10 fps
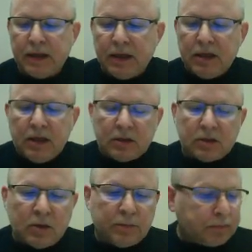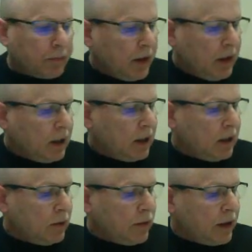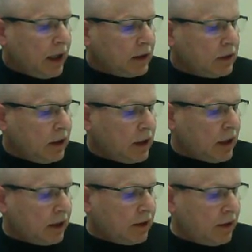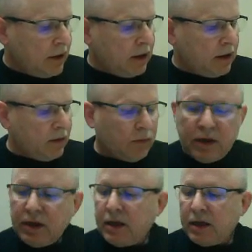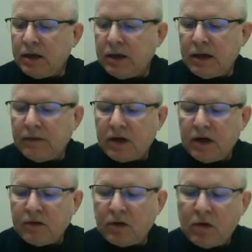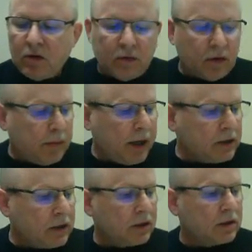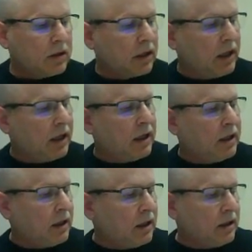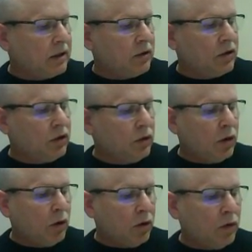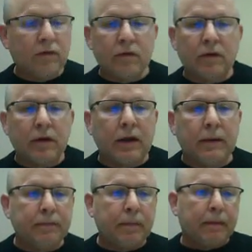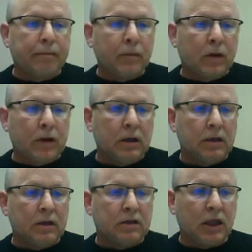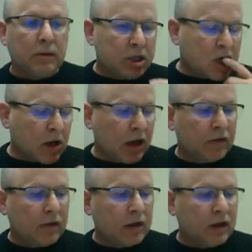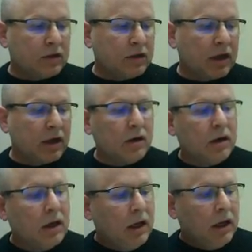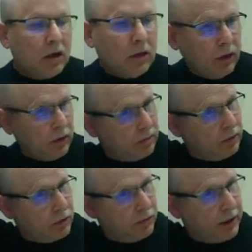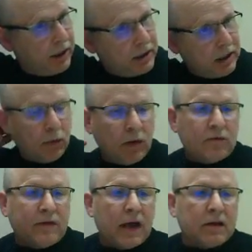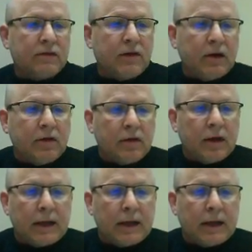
So with that said, I think we have covered all the basics. Again, do go over the syllabus. Everything is there. Go to your Moodle page. Now, one last final thing.